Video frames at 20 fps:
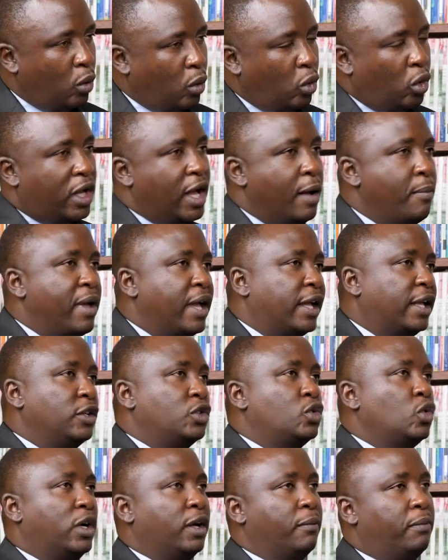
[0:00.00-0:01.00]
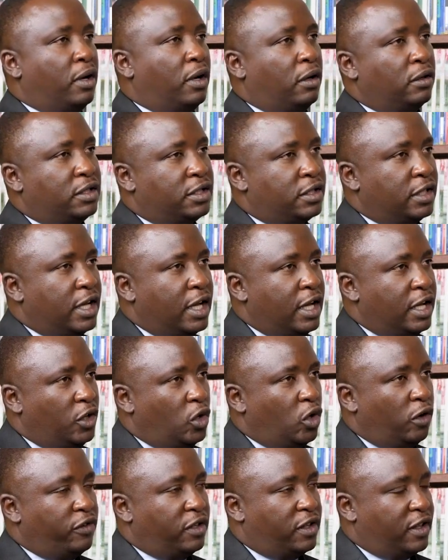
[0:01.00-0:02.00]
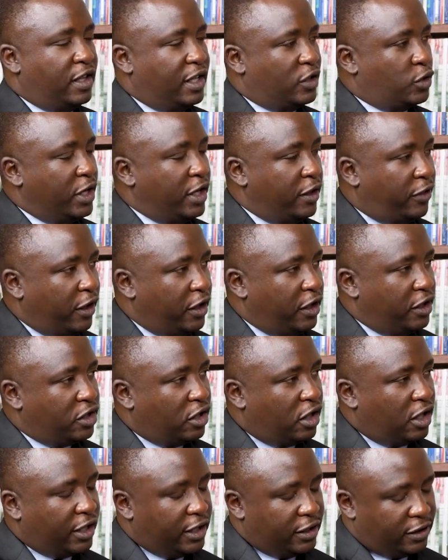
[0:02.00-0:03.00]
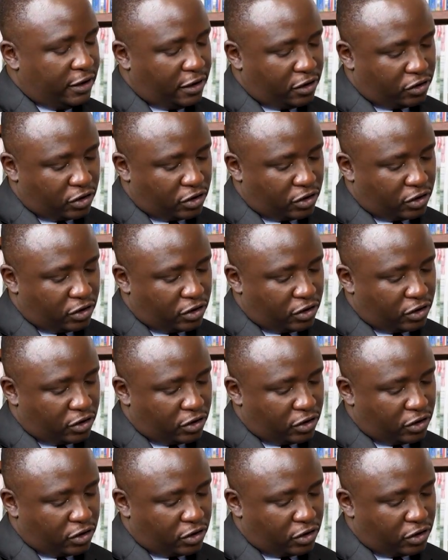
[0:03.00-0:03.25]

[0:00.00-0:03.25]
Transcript: We'll come back and talk about, obviously the 2030 target, the